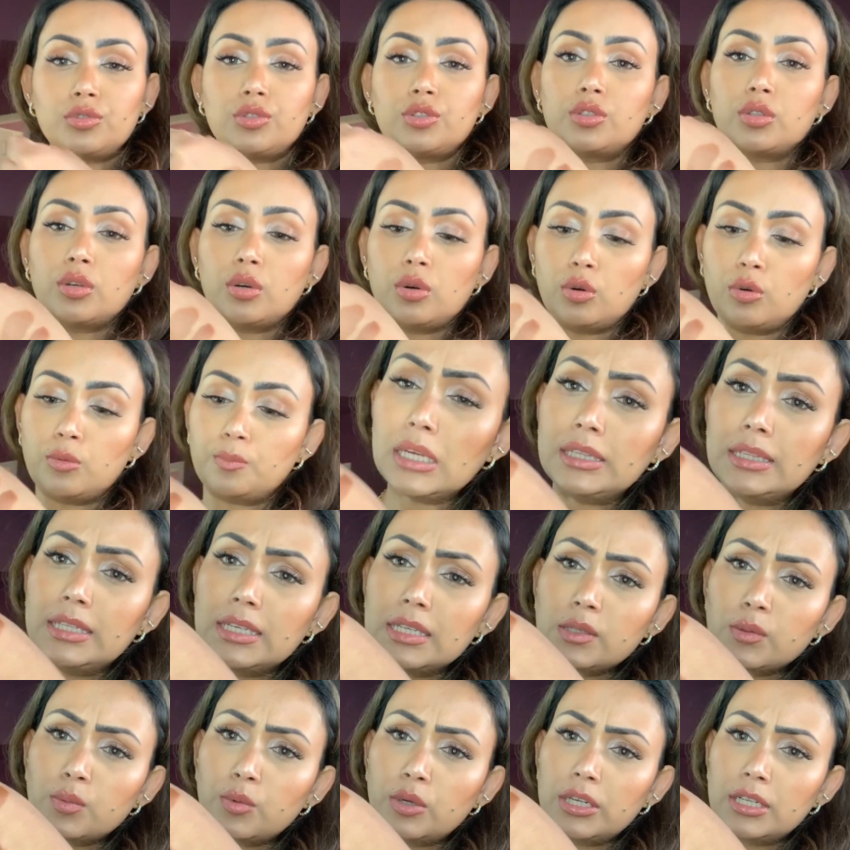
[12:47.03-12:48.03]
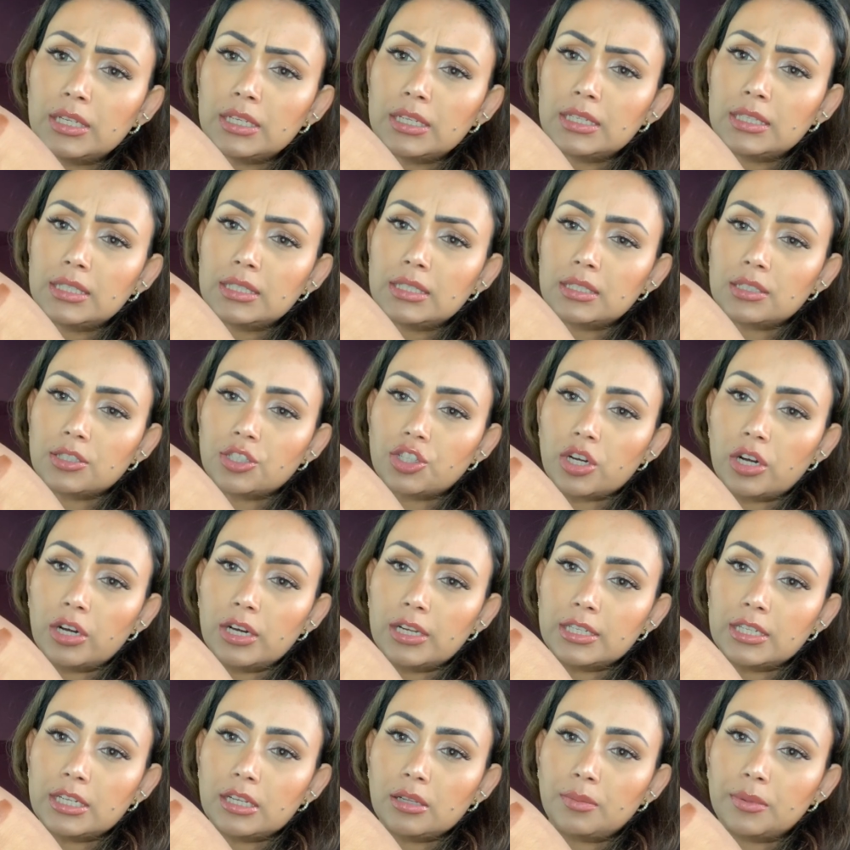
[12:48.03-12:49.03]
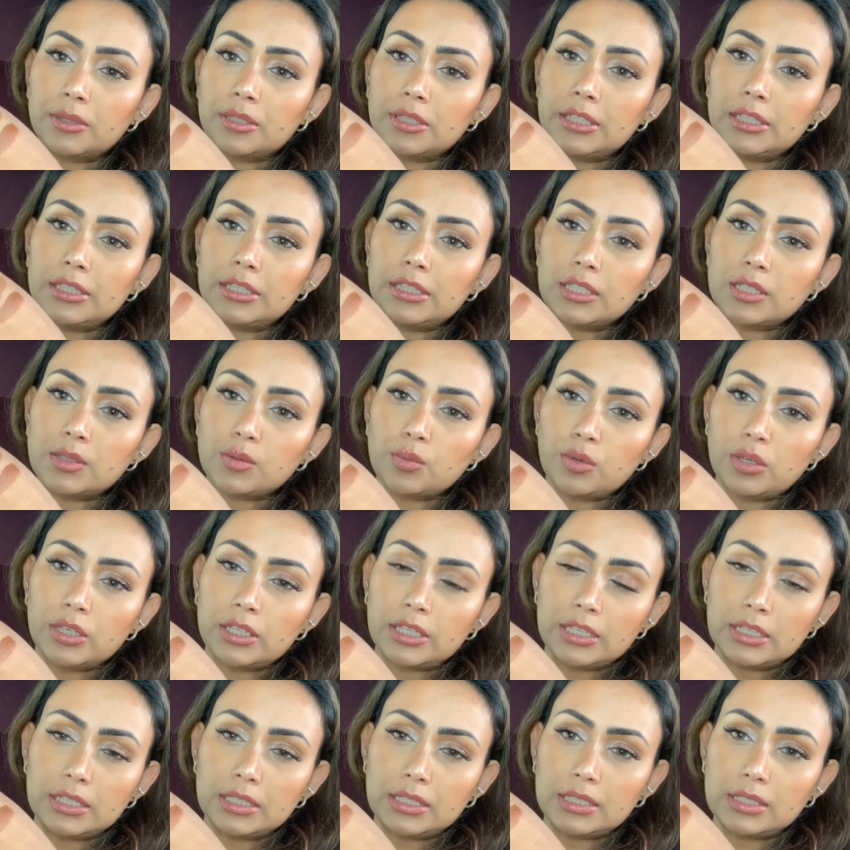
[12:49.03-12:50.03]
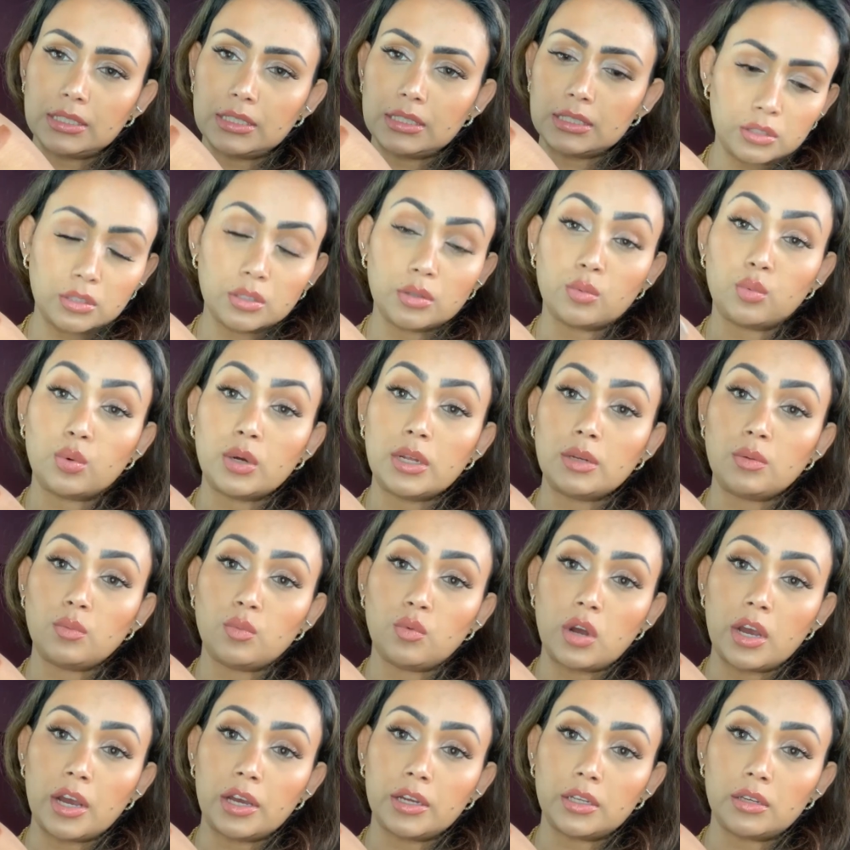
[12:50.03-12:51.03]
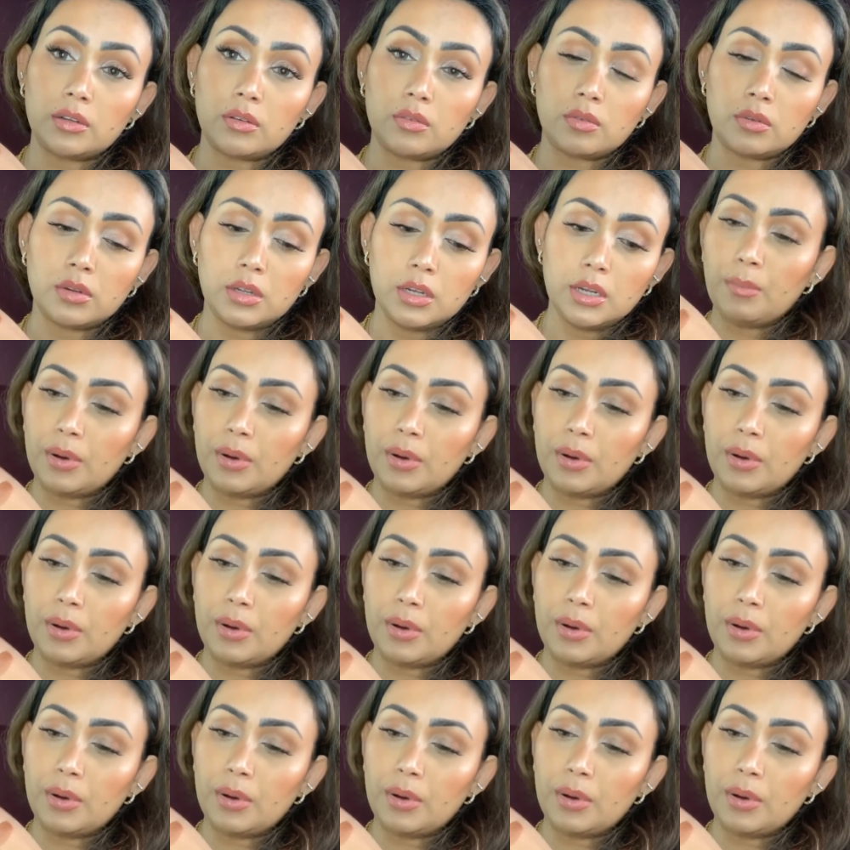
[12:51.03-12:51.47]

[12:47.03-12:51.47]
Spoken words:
So this one is Charlotte Tilbury, this one is the Wet n Wild.